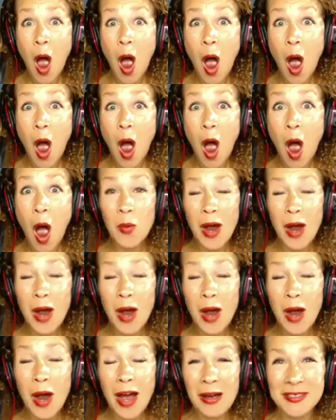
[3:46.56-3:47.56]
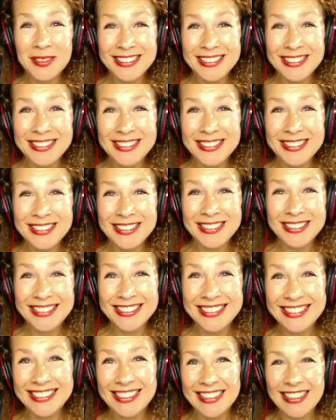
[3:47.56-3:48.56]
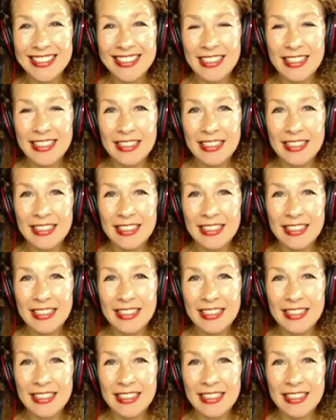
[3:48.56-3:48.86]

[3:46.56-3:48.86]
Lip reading: And we were the first Black